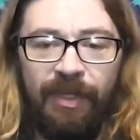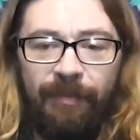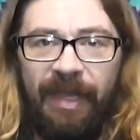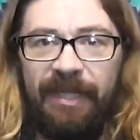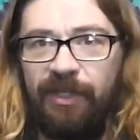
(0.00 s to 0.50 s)

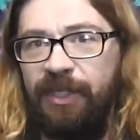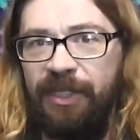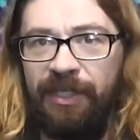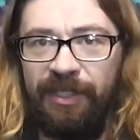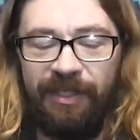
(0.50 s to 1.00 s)

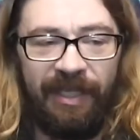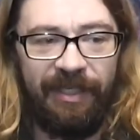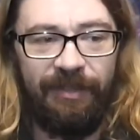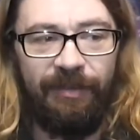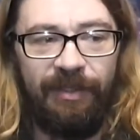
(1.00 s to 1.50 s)
mandolin and
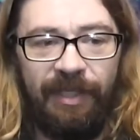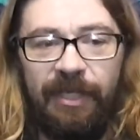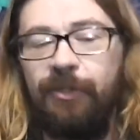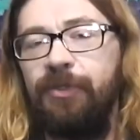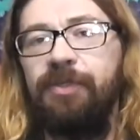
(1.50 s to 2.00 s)
and
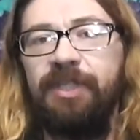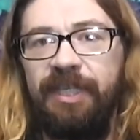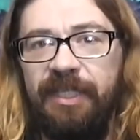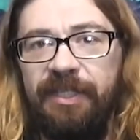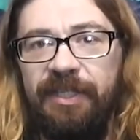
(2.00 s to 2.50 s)
introduce the
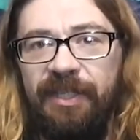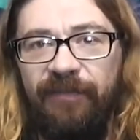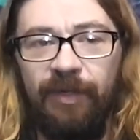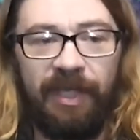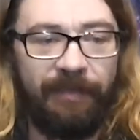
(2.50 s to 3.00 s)
kids to
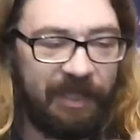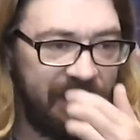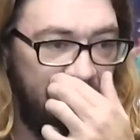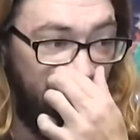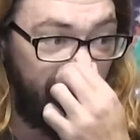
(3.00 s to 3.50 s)
different types of
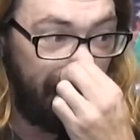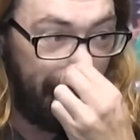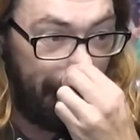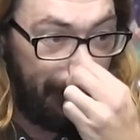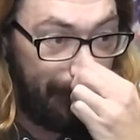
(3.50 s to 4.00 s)
stuff.
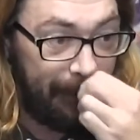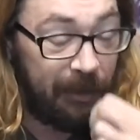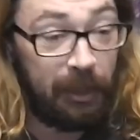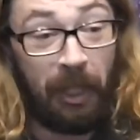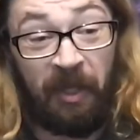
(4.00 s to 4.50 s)

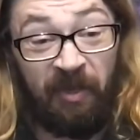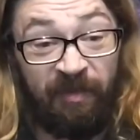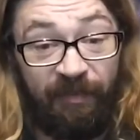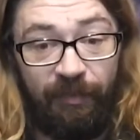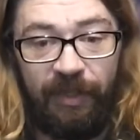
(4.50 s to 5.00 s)

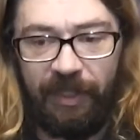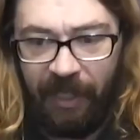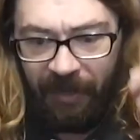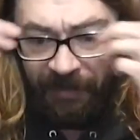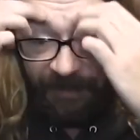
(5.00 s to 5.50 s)
So you
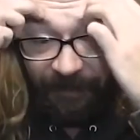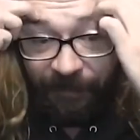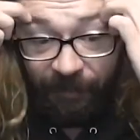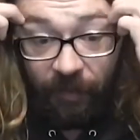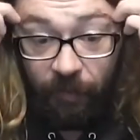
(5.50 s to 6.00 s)
know
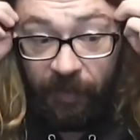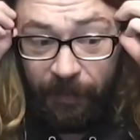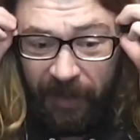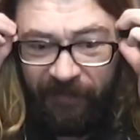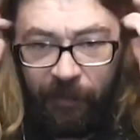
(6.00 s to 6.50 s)
we
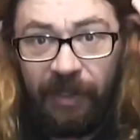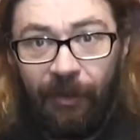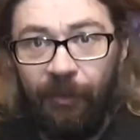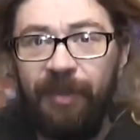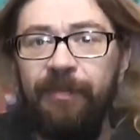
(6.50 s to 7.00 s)
played for the
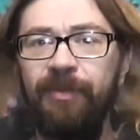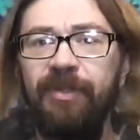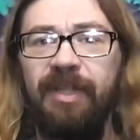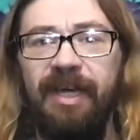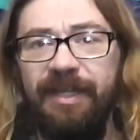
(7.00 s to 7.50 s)
old
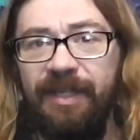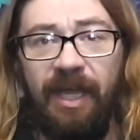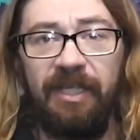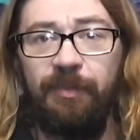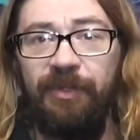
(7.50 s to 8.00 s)
people a lot of
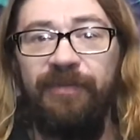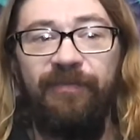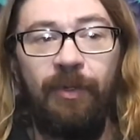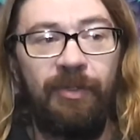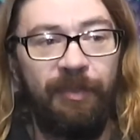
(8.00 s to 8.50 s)
gospel and
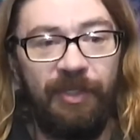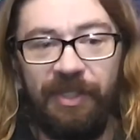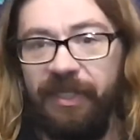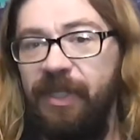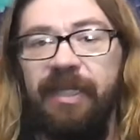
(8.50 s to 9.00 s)
folk
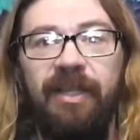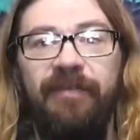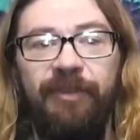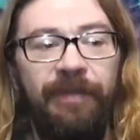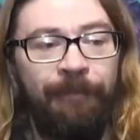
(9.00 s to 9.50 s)
music, and they
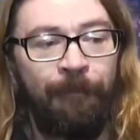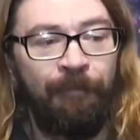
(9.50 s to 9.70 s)
loved it.